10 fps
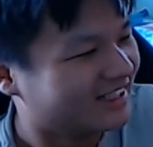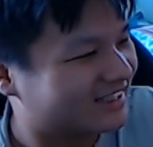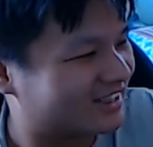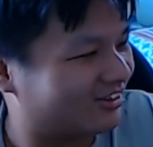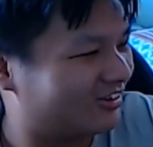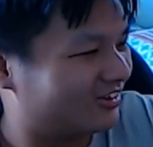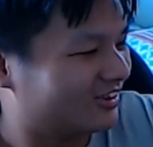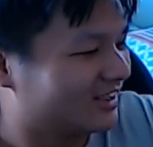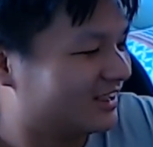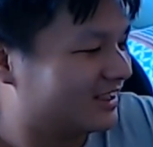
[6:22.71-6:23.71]

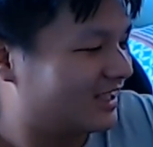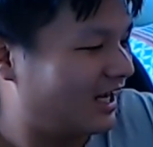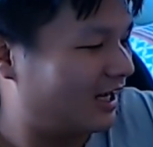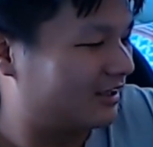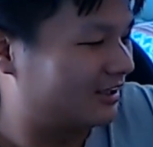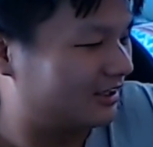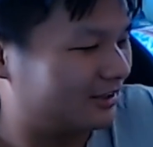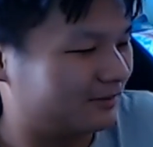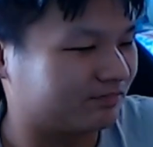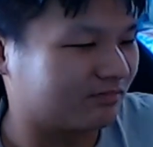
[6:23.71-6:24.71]
So yeah,
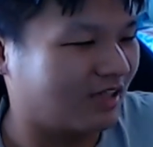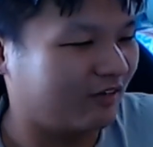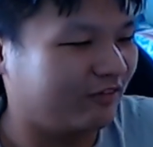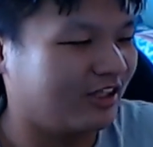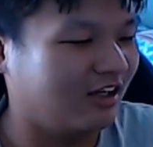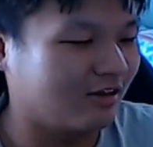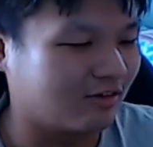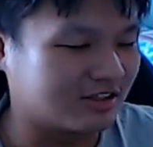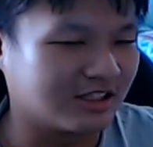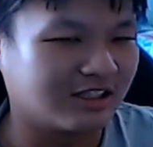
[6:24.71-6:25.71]
I figured out it
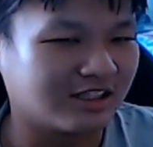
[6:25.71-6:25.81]
was